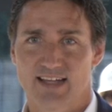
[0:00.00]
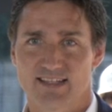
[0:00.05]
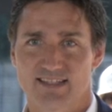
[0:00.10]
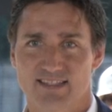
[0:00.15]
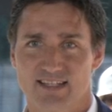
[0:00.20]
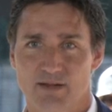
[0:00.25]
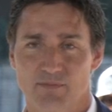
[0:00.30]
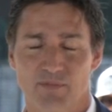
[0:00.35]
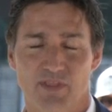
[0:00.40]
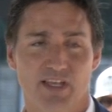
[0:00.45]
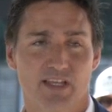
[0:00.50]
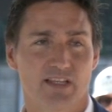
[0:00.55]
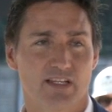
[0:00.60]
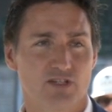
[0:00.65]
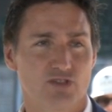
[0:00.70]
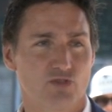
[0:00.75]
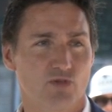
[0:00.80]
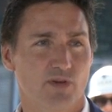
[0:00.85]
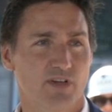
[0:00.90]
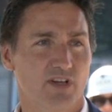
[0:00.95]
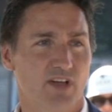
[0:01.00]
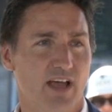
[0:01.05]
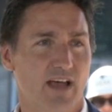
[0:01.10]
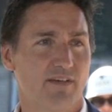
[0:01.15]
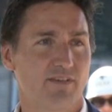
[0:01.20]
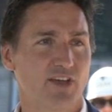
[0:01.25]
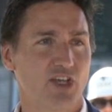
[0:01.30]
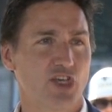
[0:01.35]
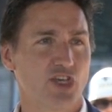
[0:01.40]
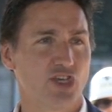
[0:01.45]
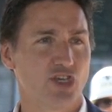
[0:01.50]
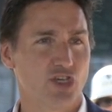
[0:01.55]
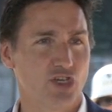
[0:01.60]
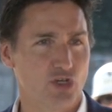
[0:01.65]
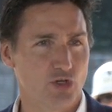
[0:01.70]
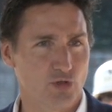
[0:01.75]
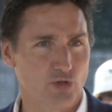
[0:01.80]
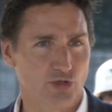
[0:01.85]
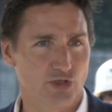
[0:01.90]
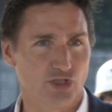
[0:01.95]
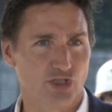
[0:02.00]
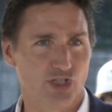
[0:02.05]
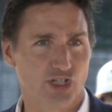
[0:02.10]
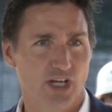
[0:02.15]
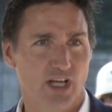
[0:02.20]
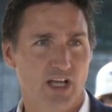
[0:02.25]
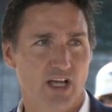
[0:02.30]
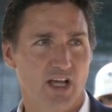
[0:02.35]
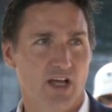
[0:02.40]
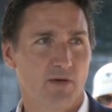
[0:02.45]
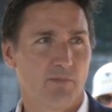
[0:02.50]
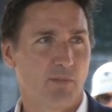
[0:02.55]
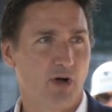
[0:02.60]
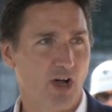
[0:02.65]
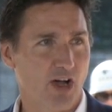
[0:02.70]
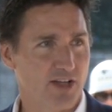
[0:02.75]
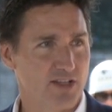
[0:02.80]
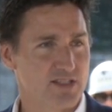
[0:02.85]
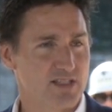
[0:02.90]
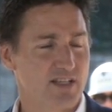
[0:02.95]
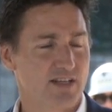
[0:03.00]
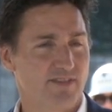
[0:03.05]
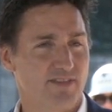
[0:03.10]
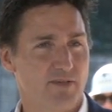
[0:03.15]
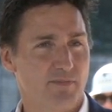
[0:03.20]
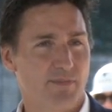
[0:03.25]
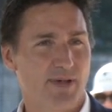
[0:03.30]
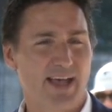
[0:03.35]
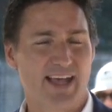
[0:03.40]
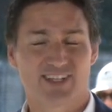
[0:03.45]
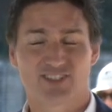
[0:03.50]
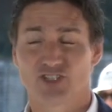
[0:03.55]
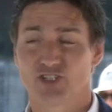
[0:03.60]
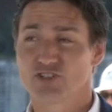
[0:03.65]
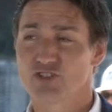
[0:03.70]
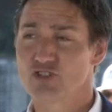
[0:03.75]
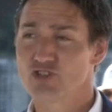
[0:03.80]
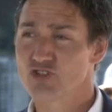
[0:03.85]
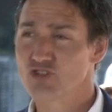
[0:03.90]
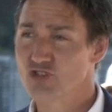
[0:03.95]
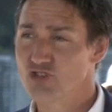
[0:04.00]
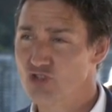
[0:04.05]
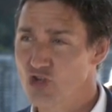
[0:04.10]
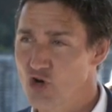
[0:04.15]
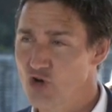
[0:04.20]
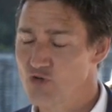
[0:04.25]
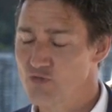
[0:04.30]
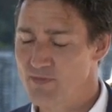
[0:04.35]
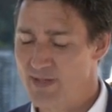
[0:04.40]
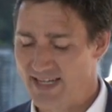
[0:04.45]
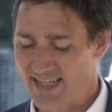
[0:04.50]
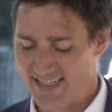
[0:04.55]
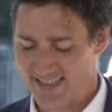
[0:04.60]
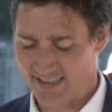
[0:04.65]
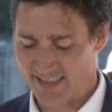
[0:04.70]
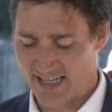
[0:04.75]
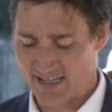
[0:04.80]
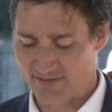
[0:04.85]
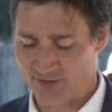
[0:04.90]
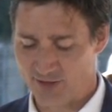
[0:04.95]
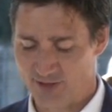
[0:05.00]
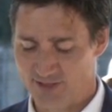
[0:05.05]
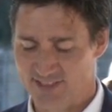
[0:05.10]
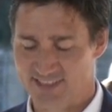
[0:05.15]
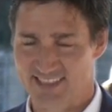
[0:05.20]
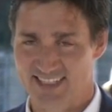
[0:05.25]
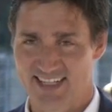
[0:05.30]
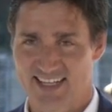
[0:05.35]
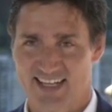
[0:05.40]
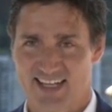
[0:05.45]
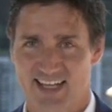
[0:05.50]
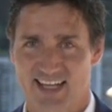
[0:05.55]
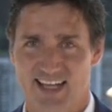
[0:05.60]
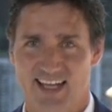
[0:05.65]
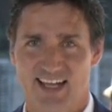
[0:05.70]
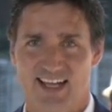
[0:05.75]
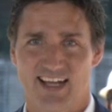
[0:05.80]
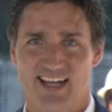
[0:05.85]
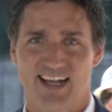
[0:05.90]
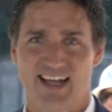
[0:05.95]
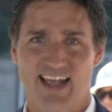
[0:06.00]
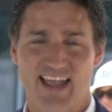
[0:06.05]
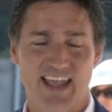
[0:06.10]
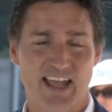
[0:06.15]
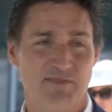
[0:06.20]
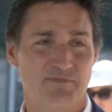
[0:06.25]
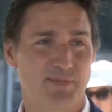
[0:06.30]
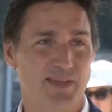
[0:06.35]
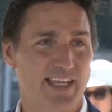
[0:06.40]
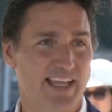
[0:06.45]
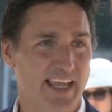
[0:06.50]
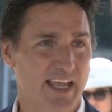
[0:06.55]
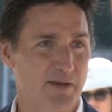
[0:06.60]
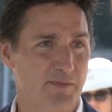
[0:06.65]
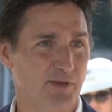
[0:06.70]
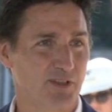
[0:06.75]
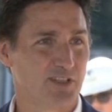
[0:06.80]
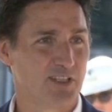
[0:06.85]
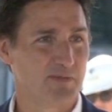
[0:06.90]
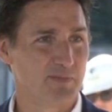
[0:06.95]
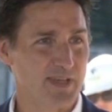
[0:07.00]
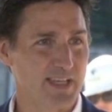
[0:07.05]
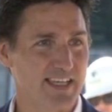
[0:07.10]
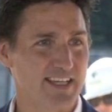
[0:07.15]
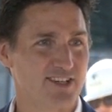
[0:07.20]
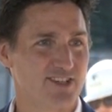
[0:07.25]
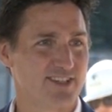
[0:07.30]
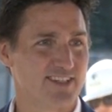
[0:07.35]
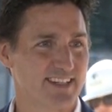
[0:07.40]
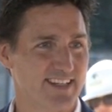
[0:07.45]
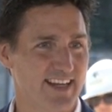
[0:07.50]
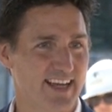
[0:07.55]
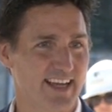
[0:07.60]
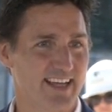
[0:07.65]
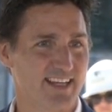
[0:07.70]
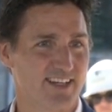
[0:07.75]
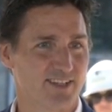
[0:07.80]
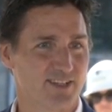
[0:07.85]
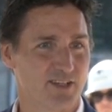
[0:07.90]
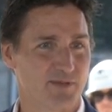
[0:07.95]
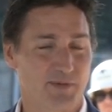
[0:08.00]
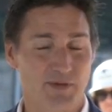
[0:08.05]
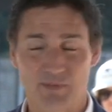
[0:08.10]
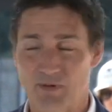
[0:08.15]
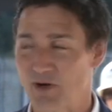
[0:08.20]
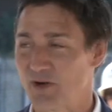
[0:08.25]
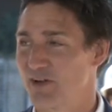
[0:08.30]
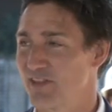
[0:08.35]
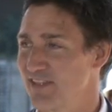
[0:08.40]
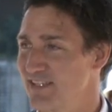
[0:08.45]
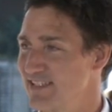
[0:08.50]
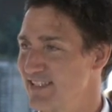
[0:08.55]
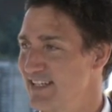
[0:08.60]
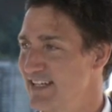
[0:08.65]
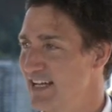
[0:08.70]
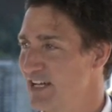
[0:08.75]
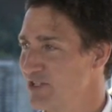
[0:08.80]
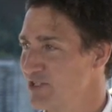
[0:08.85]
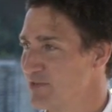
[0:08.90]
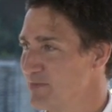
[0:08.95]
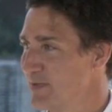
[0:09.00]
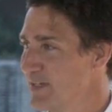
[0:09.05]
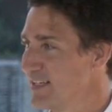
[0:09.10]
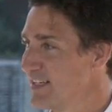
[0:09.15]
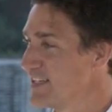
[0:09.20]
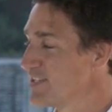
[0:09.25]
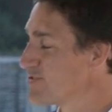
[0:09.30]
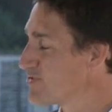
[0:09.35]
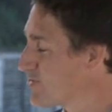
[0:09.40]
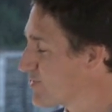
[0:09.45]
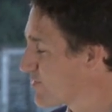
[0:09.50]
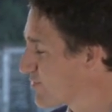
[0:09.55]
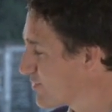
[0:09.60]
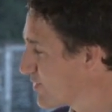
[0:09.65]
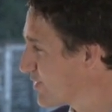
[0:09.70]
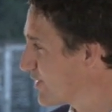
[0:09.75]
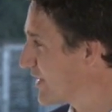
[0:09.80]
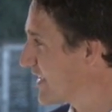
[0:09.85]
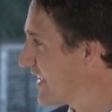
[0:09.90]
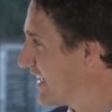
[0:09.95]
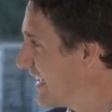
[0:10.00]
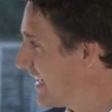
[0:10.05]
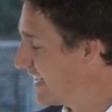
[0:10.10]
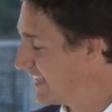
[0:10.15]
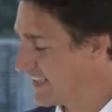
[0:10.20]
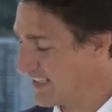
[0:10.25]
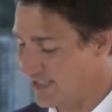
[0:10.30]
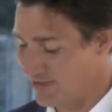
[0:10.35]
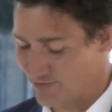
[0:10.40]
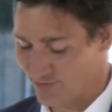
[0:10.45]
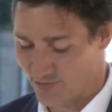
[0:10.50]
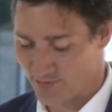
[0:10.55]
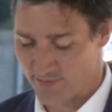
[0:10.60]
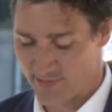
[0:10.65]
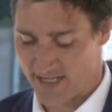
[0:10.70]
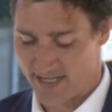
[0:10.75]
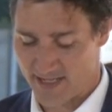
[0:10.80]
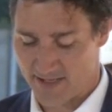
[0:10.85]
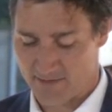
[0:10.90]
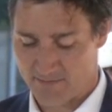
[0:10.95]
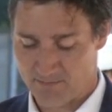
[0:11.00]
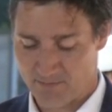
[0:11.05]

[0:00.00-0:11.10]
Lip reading: something that is going to have a huge positive impact on so many levels, and being able to be here today to be part of this announcement is truly a highlight for me.